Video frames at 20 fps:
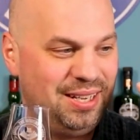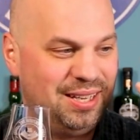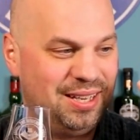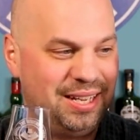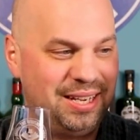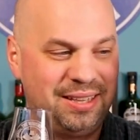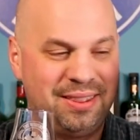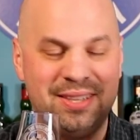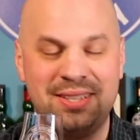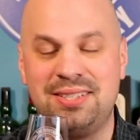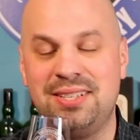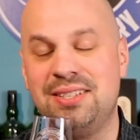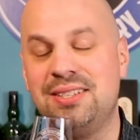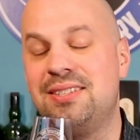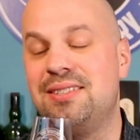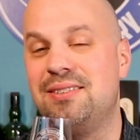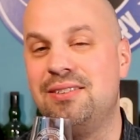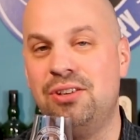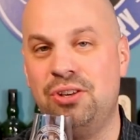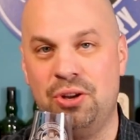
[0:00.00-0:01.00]
like, this
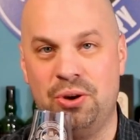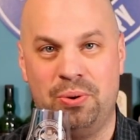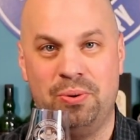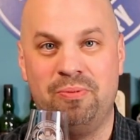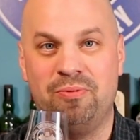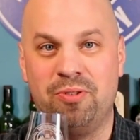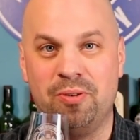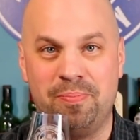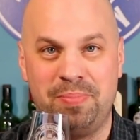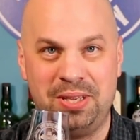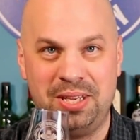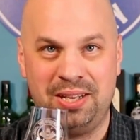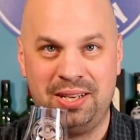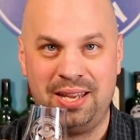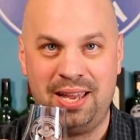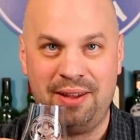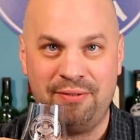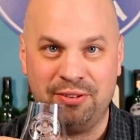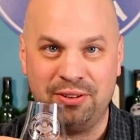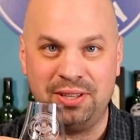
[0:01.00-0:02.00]
is known for being
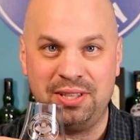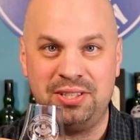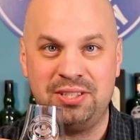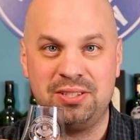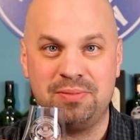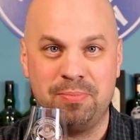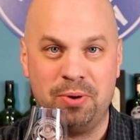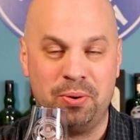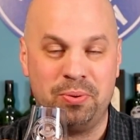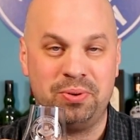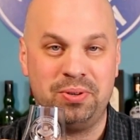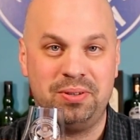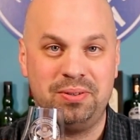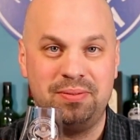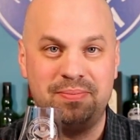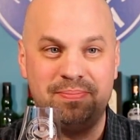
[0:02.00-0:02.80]
heavily smoke